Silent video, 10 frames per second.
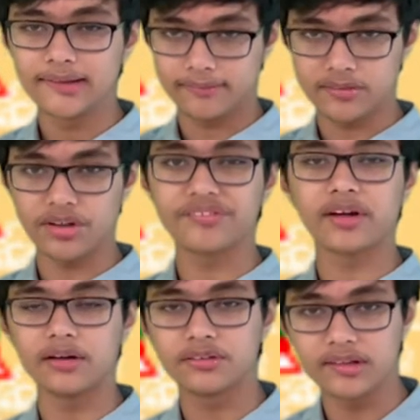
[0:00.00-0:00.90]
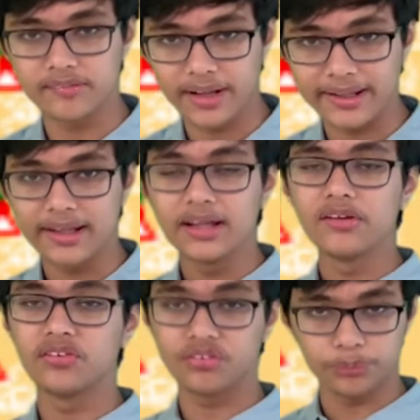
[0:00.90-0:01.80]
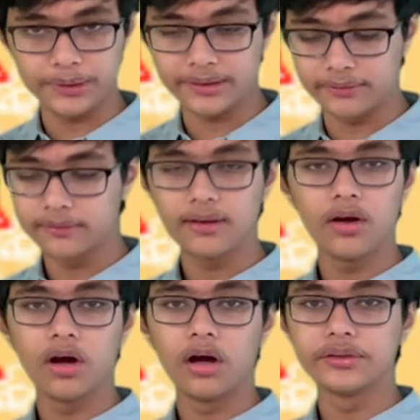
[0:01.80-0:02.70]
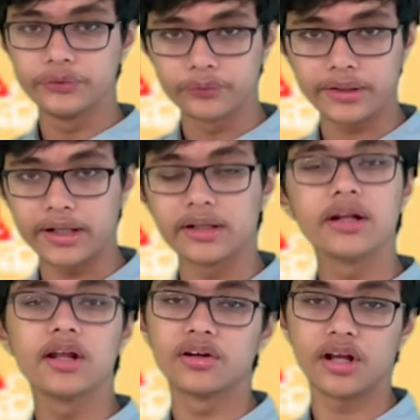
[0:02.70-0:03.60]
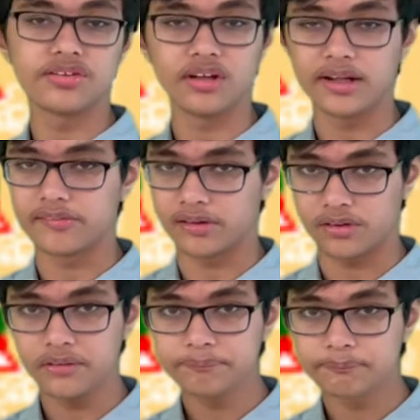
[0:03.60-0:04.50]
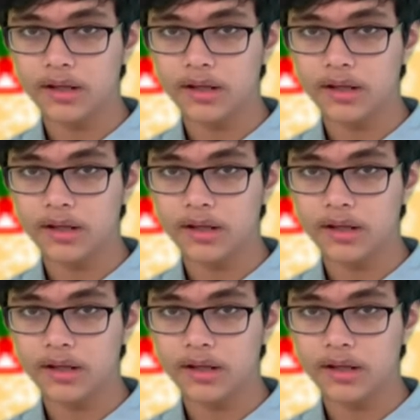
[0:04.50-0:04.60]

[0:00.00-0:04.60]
such as countries like Sweden, Ukraine, Russia, etc.,